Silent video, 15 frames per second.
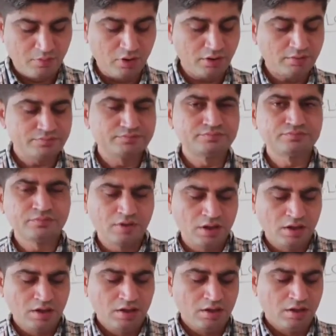More
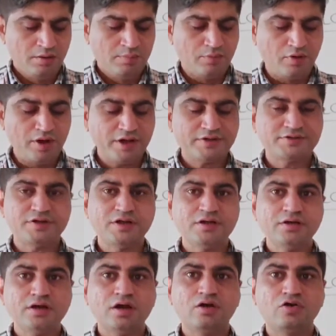
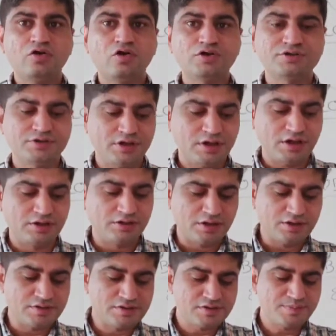production across the country,